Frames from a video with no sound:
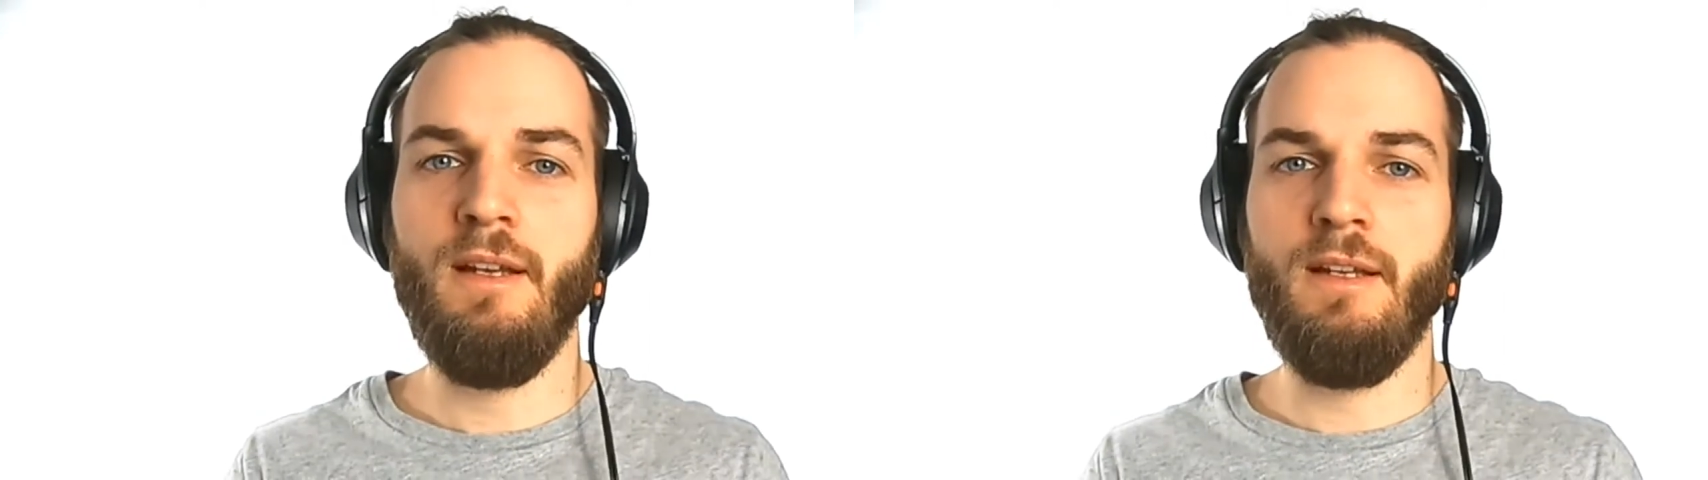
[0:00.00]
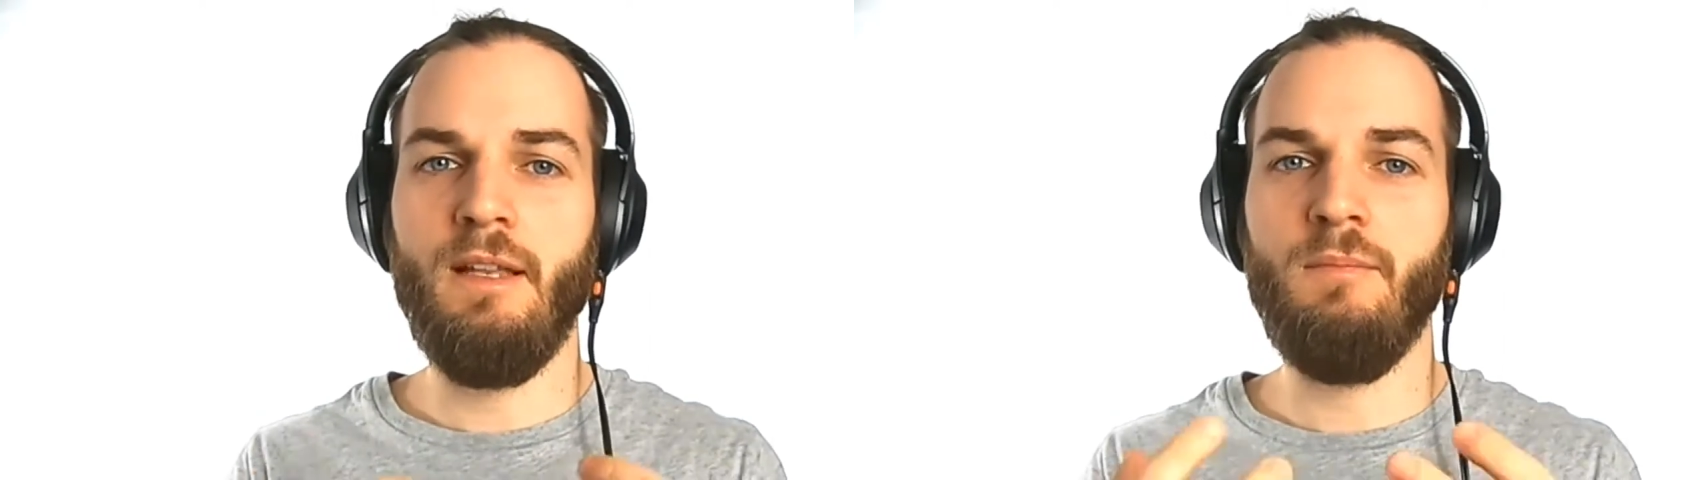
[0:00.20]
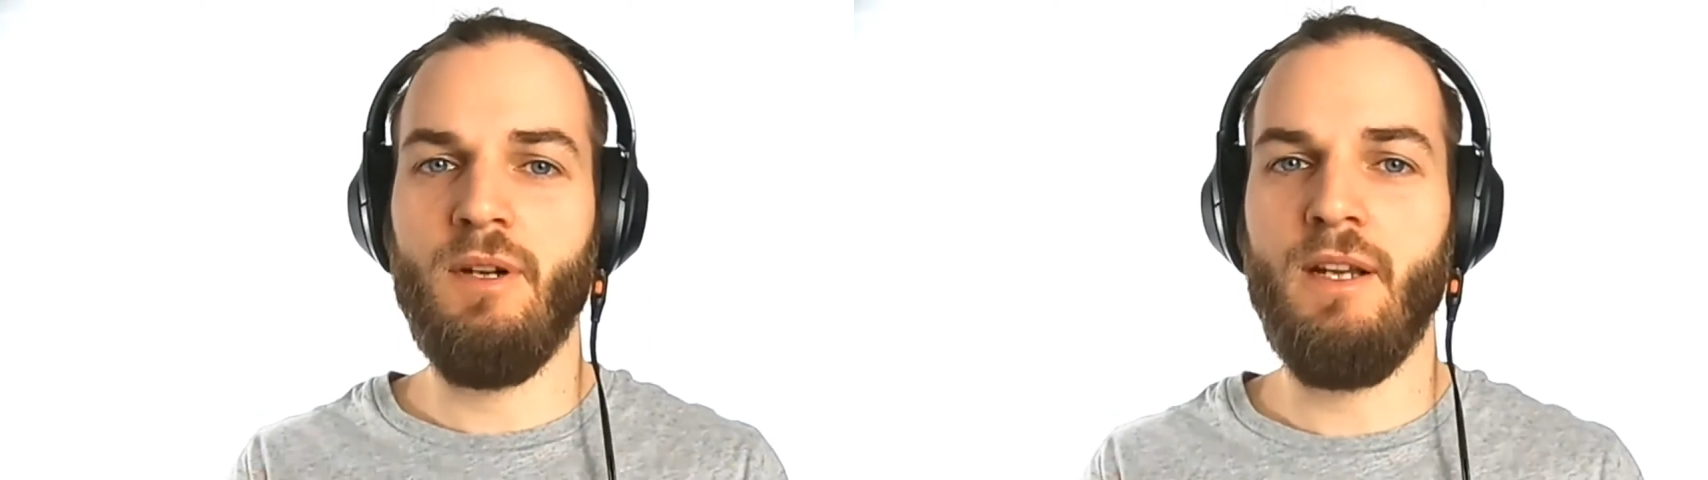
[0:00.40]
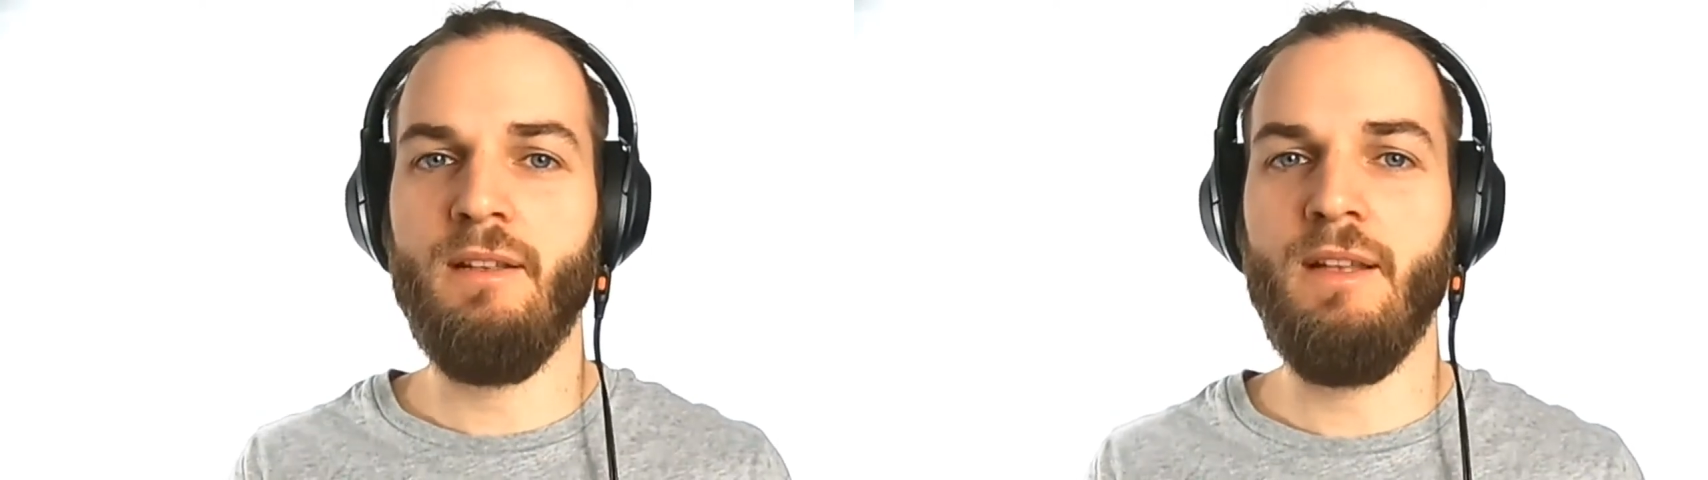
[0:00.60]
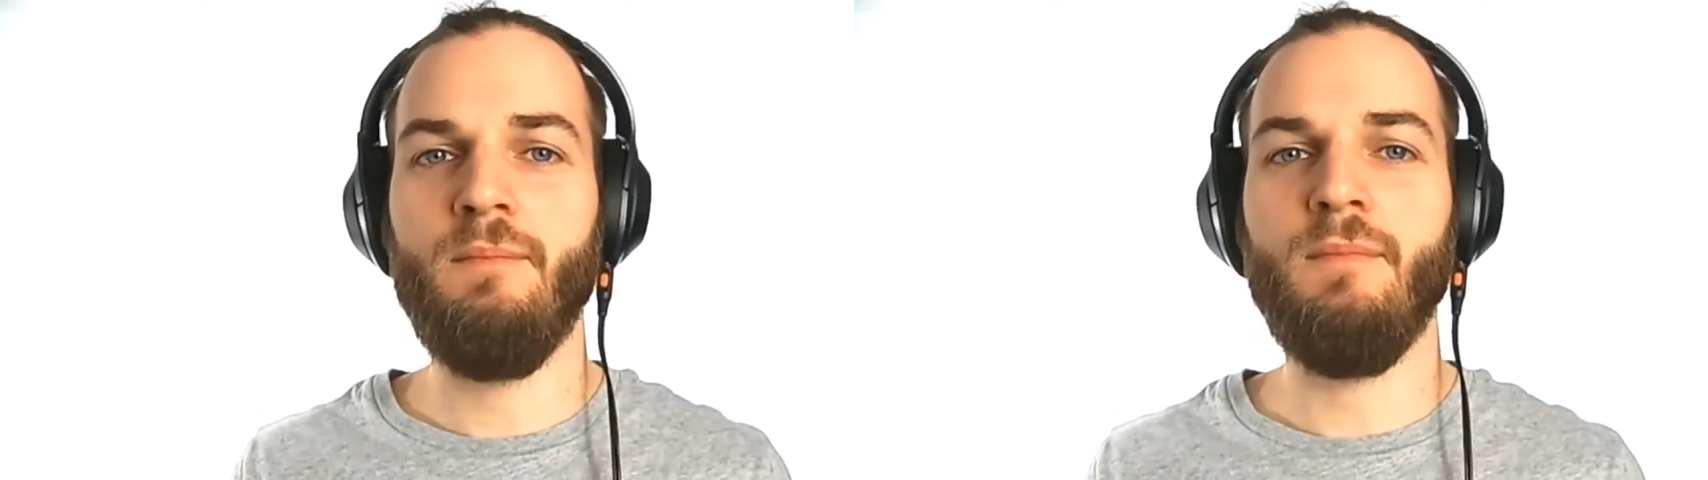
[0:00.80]
and then
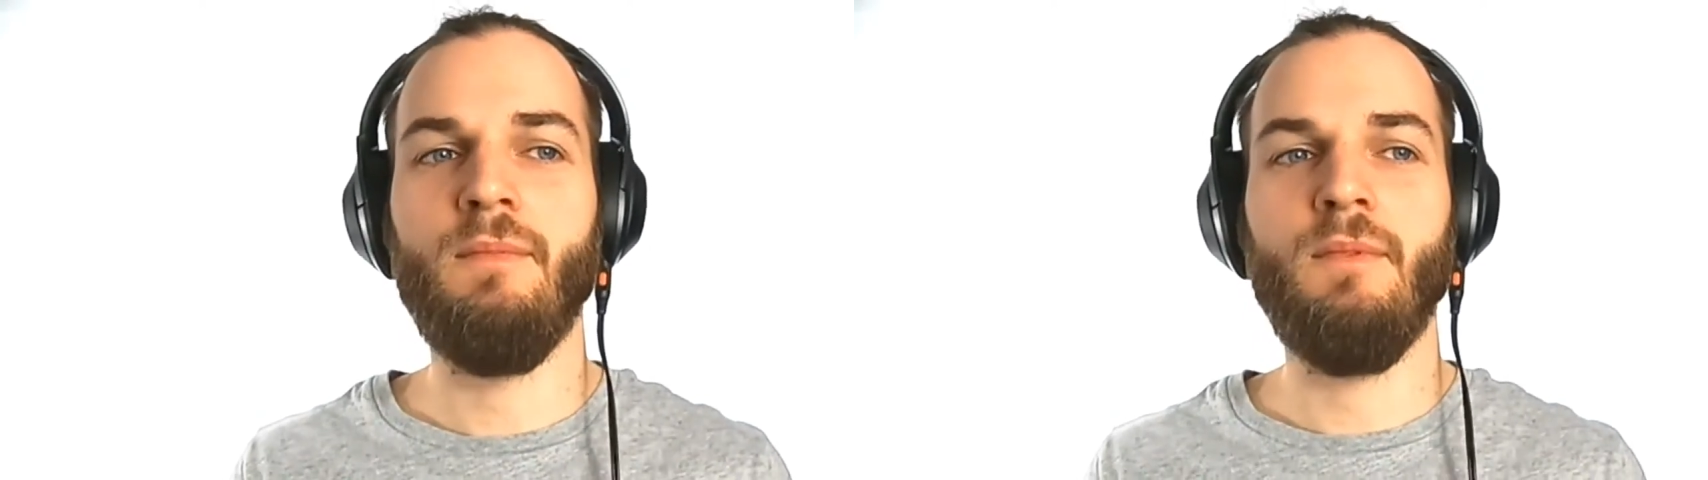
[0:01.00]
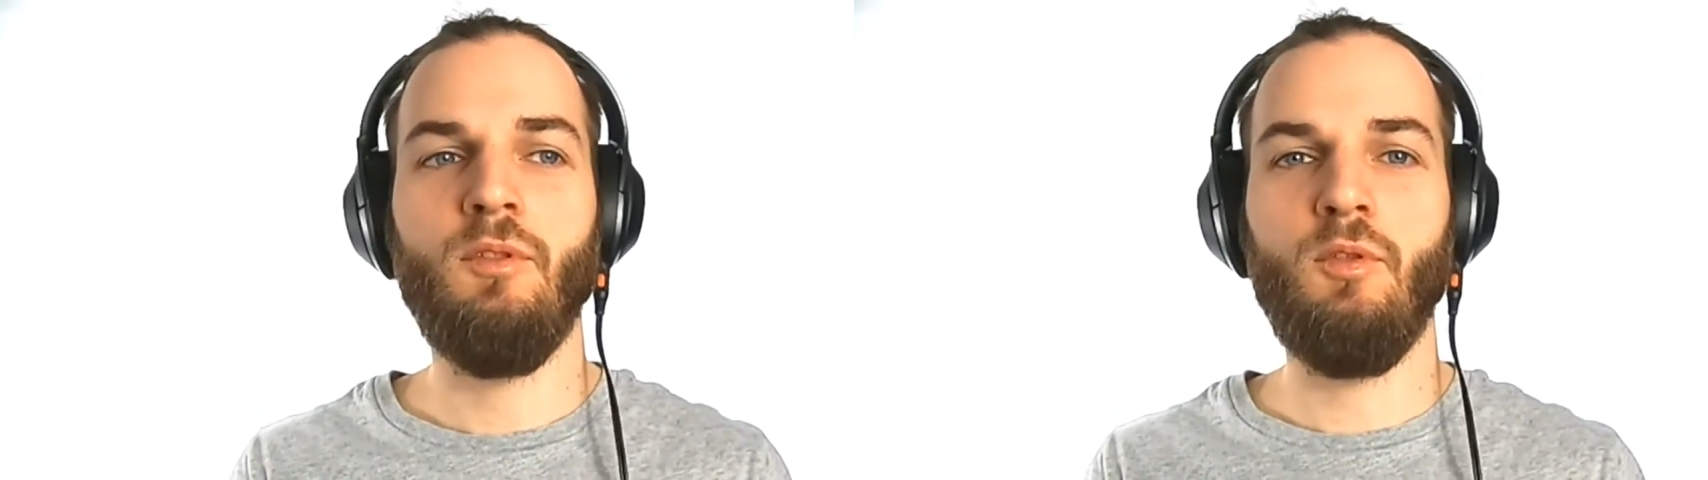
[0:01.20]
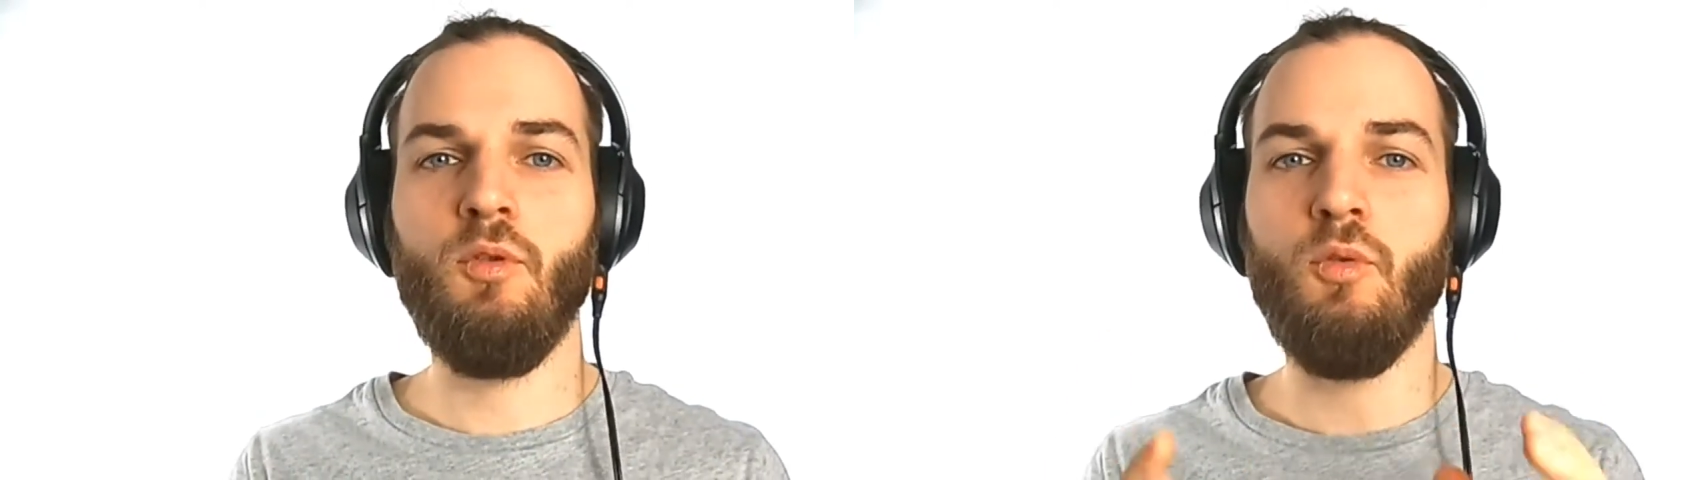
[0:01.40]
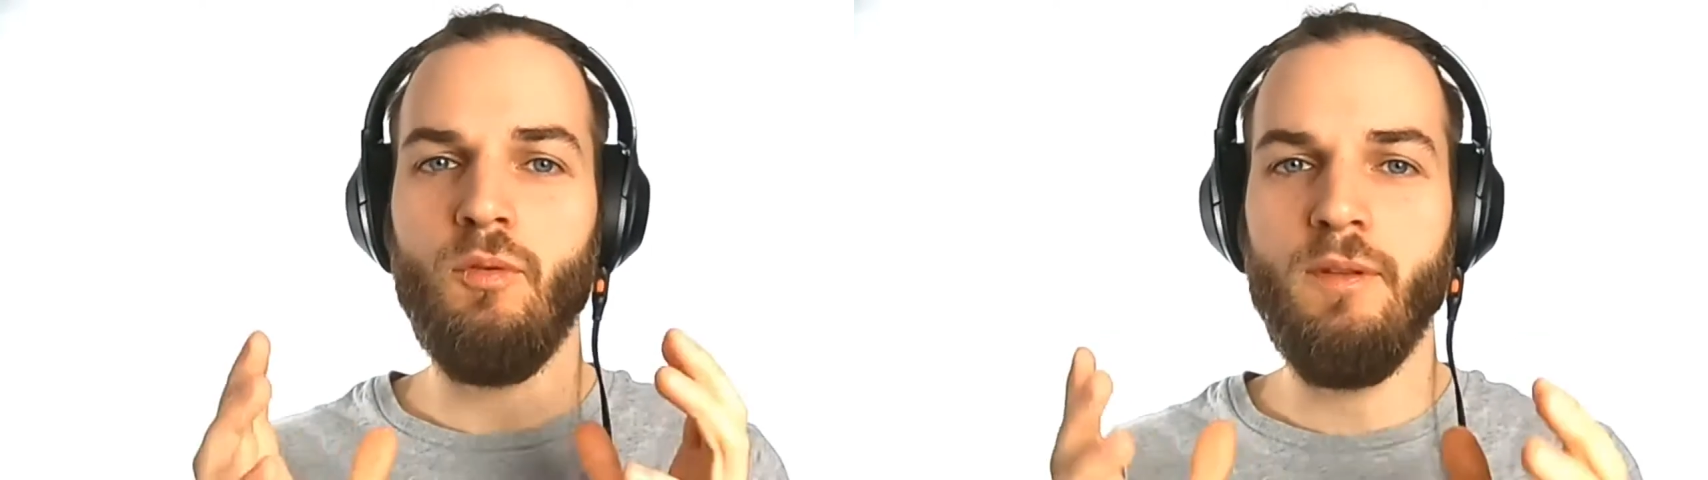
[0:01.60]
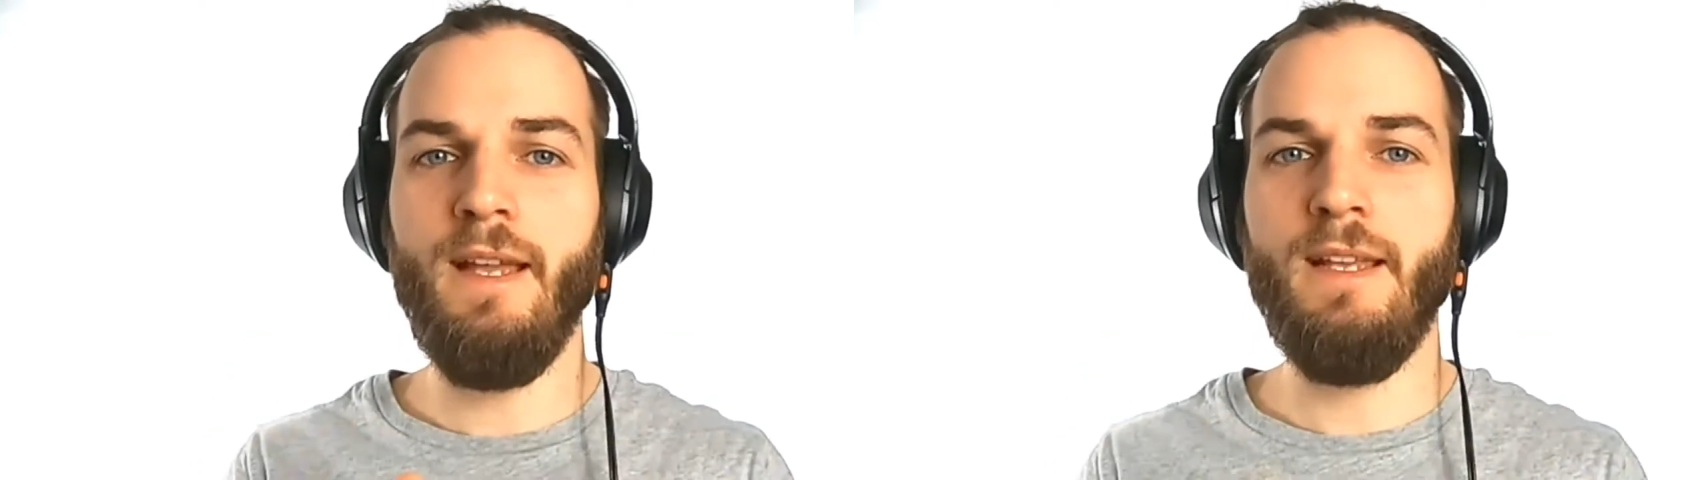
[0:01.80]
bring them to
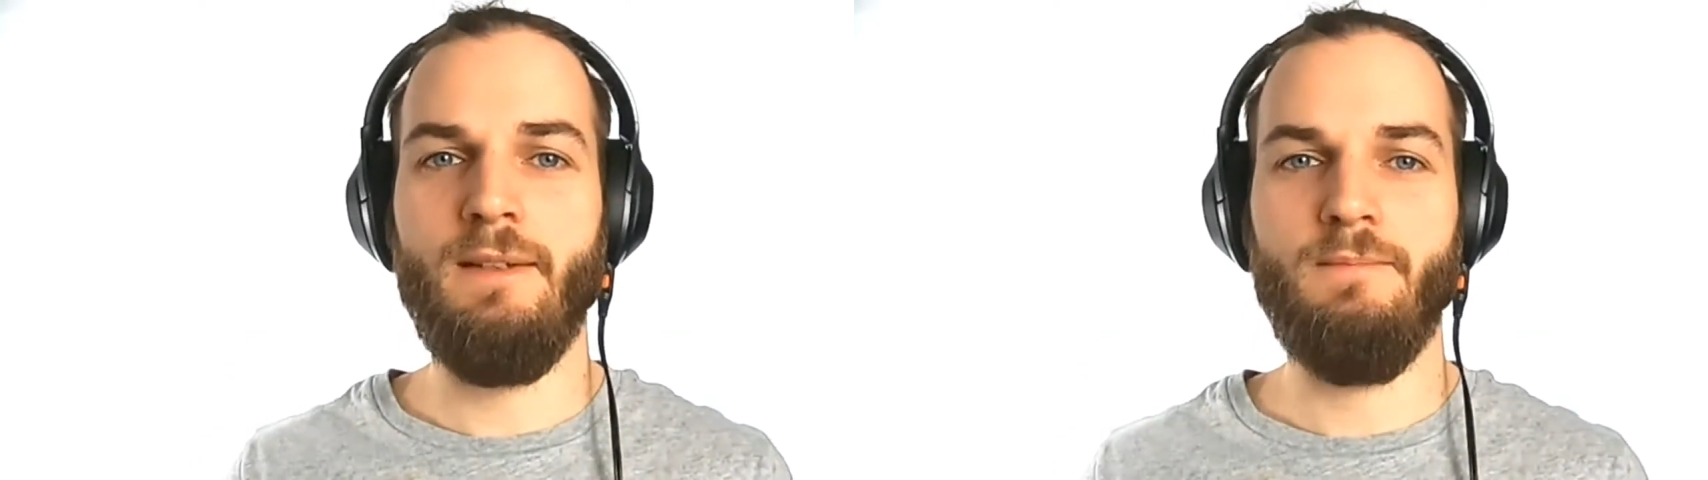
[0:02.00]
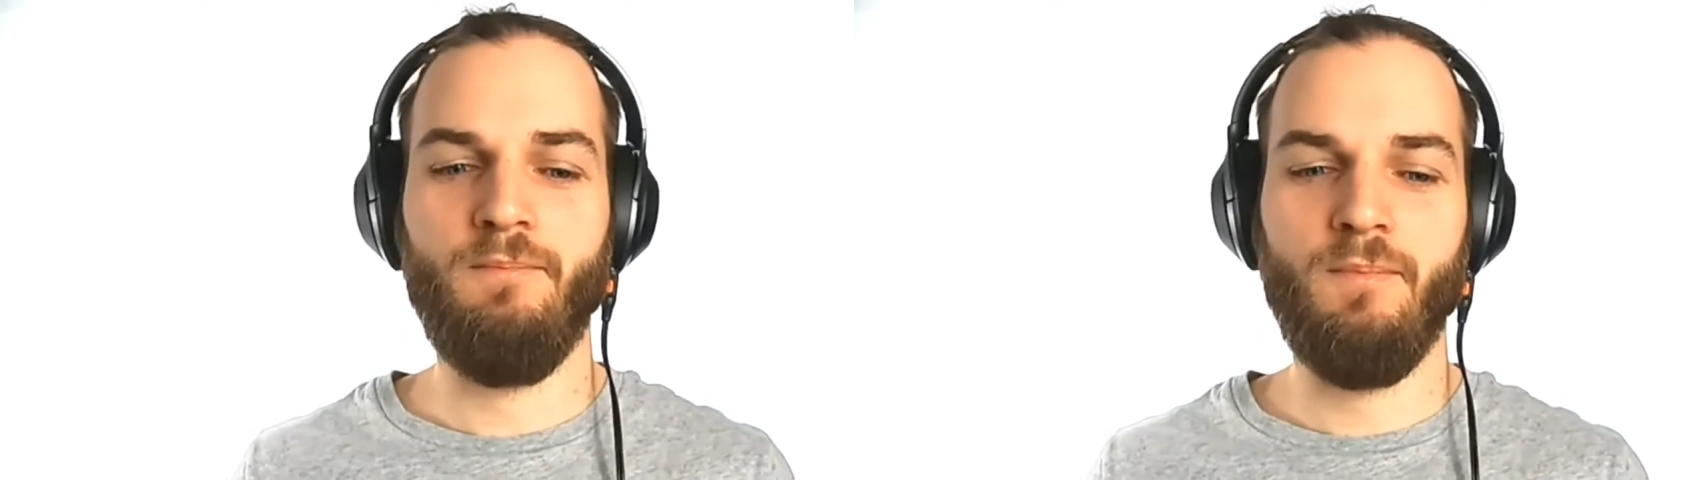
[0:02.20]
you daily.